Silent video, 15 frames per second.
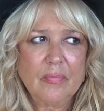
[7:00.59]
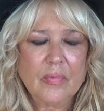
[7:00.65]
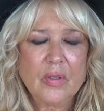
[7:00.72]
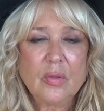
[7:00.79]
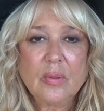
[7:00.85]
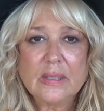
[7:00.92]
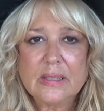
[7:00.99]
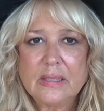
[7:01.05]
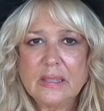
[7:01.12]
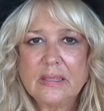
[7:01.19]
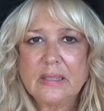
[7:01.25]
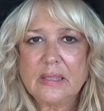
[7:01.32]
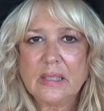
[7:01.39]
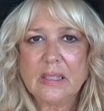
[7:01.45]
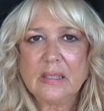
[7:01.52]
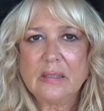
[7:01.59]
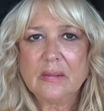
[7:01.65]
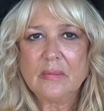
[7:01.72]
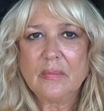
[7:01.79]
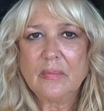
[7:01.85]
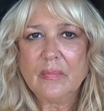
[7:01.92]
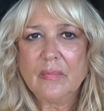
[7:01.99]
to assist in
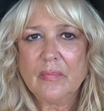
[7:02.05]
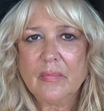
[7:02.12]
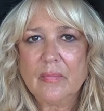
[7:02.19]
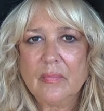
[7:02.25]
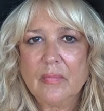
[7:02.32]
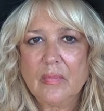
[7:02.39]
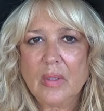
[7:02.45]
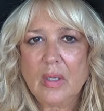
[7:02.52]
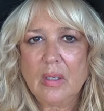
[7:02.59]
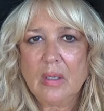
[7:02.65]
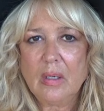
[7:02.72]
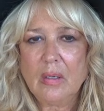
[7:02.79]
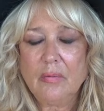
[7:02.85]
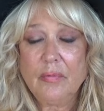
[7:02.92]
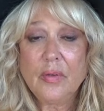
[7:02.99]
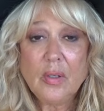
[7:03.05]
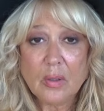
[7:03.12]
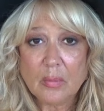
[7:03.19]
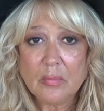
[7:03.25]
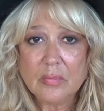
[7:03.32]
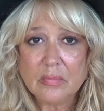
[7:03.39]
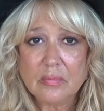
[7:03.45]
a
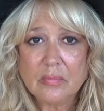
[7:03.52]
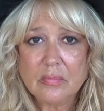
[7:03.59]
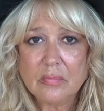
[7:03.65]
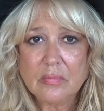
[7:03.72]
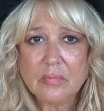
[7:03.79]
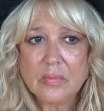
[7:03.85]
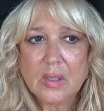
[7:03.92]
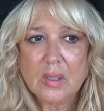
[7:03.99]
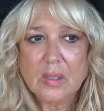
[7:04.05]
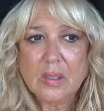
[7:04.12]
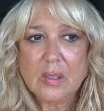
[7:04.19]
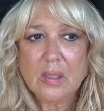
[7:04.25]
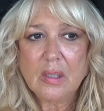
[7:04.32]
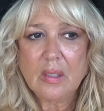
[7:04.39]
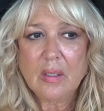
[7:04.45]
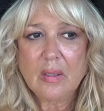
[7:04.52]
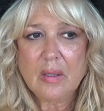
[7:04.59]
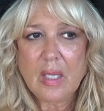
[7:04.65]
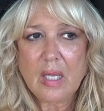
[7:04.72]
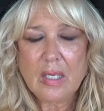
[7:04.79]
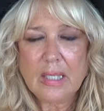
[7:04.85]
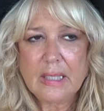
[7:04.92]
film
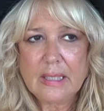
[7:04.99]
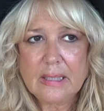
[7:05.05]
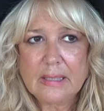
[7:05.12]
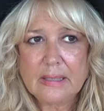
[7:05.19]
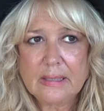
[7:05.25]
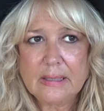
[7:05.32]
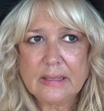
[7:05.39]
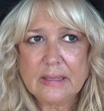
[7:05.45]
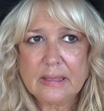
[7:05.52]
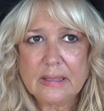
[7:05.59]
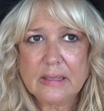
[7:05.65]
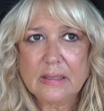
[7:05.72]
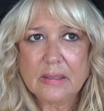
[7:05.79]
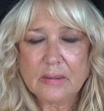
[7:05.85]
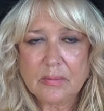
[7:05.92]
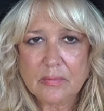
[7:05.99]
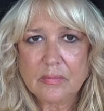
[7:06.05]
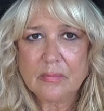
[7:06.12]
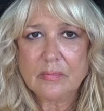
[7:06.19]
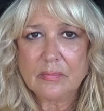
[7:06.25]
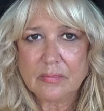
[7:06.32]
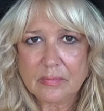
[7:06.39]
that is
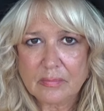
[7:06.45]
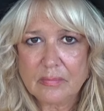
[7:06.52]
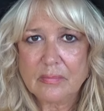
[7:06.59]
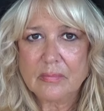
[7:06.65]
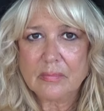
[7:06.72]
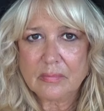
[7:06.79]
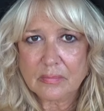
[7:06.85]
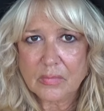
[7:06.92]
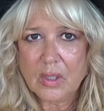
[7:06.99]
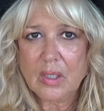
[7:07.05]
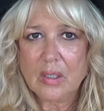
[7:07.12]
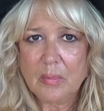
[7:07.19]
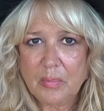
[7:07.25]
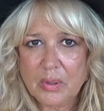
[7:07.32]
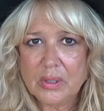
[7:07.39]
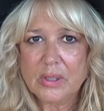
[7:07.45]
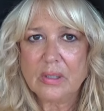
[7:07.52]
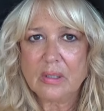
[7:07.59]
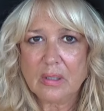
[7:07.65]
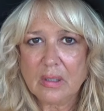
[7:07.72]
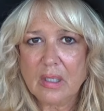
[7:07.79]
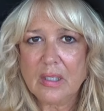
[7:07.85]
going to push
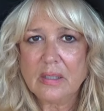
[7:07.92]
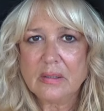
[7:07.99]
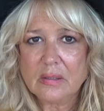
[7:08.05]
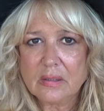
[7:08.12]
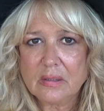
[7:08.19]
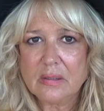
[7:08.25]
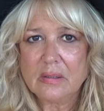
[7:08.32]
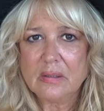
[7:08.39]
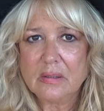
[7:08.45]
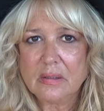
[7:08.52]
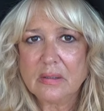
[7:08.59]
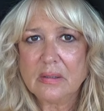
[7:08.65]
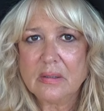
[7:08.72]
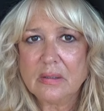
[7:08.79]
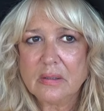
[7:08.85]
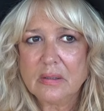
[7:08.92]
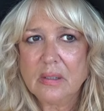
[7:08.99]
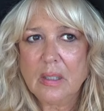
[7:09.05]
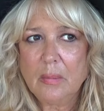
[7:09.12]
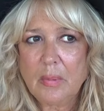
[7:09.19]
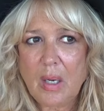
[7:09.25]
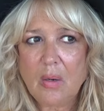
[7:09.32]
the lines
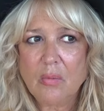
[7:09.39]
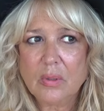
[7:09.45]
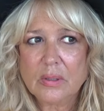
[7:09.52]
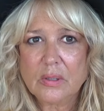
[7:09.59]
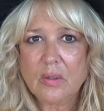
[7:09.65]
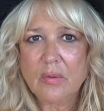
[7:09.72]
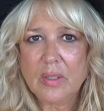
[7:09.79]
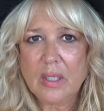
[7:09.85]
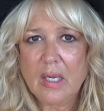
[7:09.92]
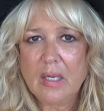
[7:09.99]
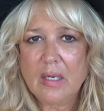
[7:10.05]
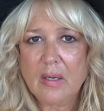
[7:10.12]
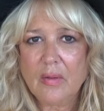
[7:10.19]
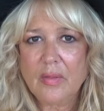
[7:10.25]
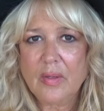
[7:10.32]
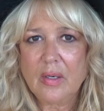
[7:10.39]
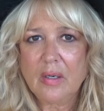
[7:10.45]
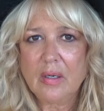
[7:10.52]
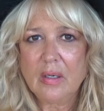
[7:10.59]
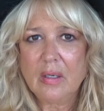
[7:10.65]
about what's going on out there.